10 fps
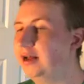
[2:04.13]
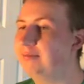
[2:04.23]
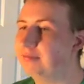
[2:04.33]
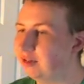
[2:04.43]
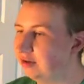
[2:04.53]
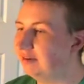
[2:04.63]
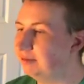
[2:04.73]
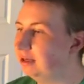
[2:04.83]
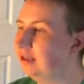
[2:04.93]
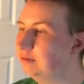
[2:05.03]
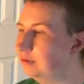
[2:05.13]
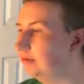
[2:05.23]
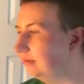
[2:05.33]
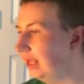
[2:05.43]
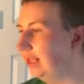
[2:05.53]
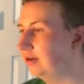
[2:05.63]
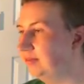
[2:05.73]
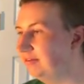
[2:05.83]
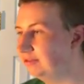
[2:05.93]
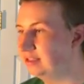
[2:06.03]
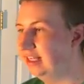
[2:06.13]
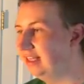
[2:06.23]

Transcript: Though everybody will hate on me for saying that.